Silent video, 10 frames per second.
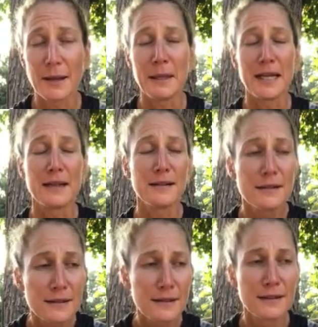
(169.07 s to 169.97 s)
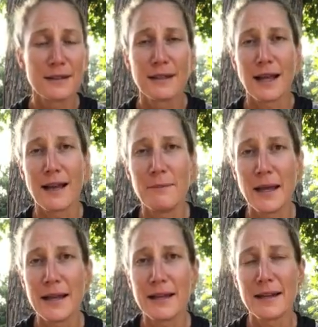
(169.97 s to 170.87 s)
I mean, I've
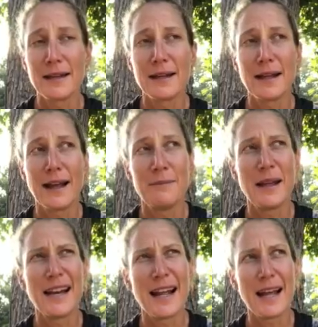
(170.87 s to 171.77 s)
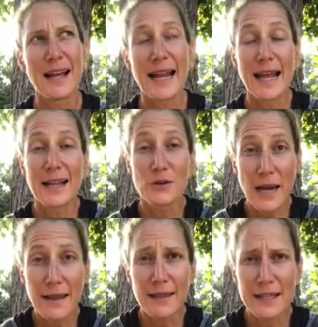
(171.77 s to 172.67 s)
been a
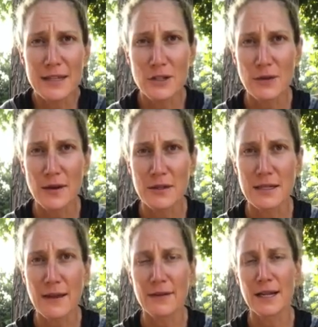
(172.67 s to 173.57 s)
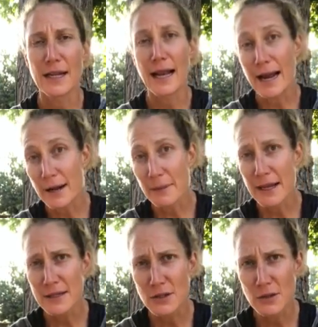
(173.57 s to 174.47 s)
triathlete since 2007 and an
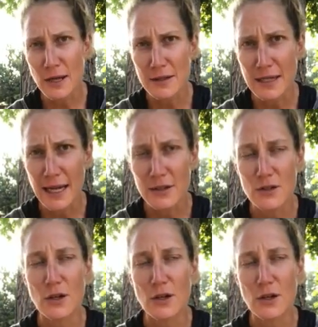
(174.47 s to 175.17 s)
Ironman since 2008.